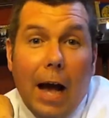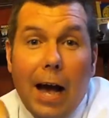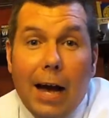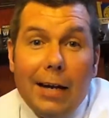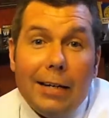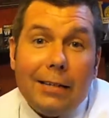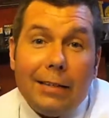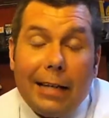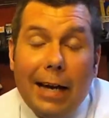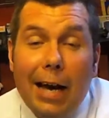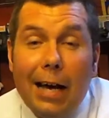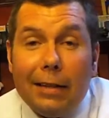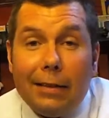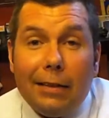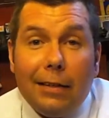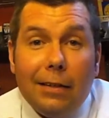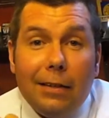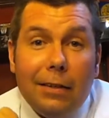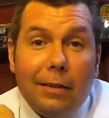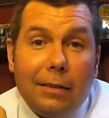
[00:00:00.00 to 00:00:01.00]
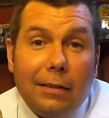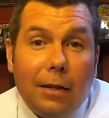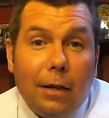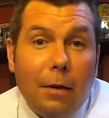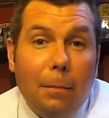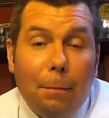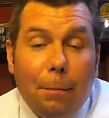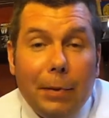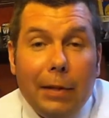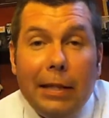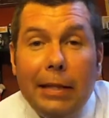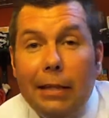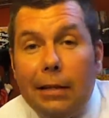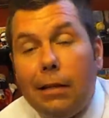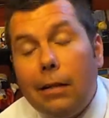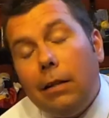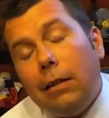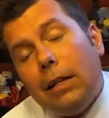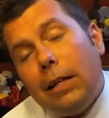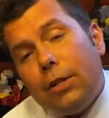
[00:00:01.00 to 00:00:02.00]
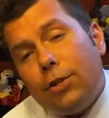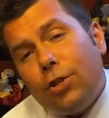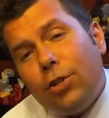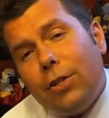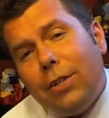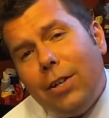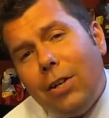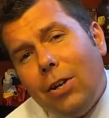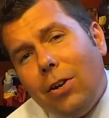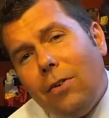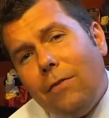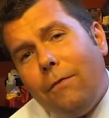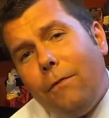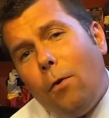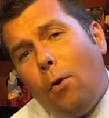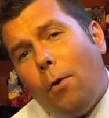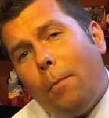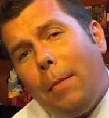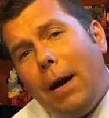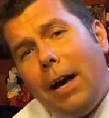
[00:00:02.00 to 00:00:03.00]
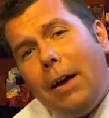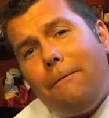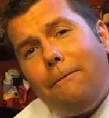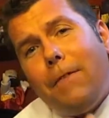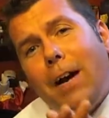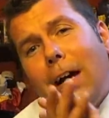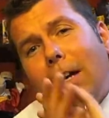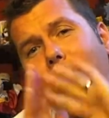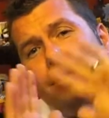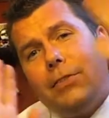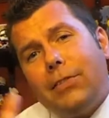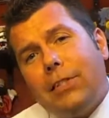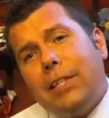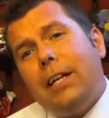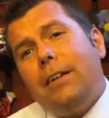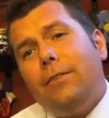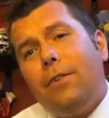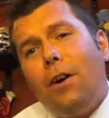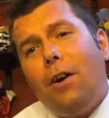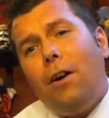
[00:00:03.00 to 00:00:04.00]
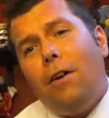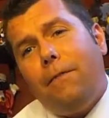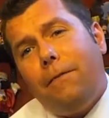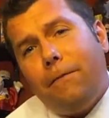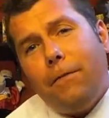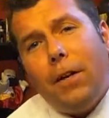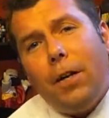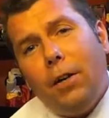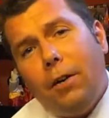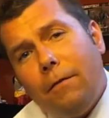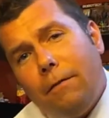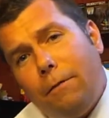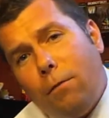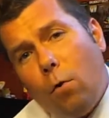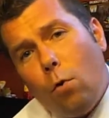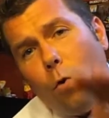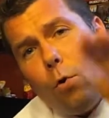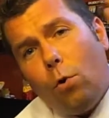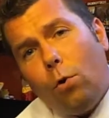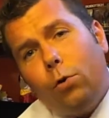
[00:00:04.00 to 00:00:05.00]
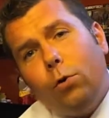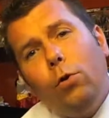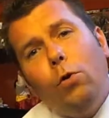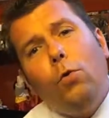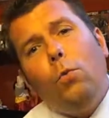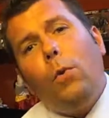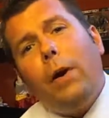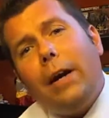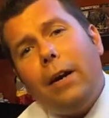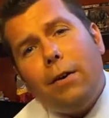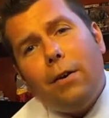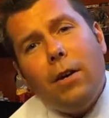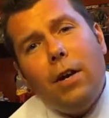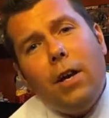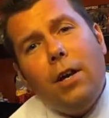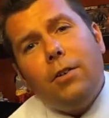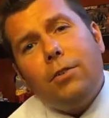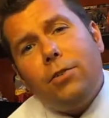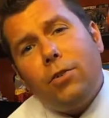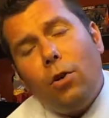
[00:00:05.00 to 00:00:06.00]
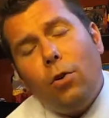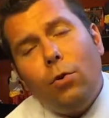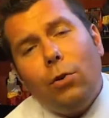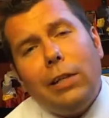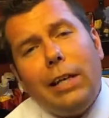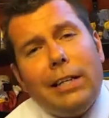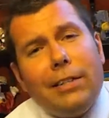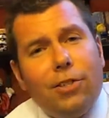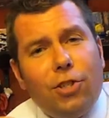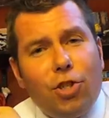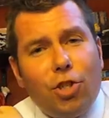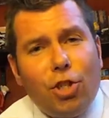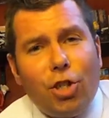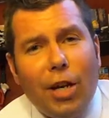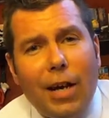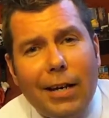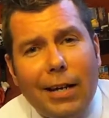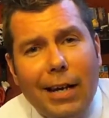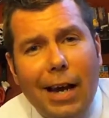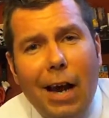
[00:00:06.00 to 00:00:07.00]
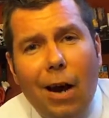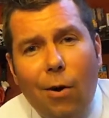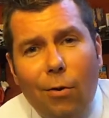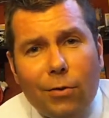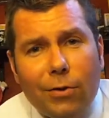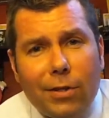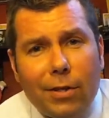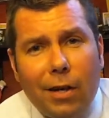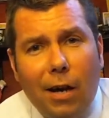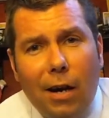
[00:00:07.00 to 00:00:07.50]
I got the complete collection here for my final send-off for Loot Wear. So let's check out,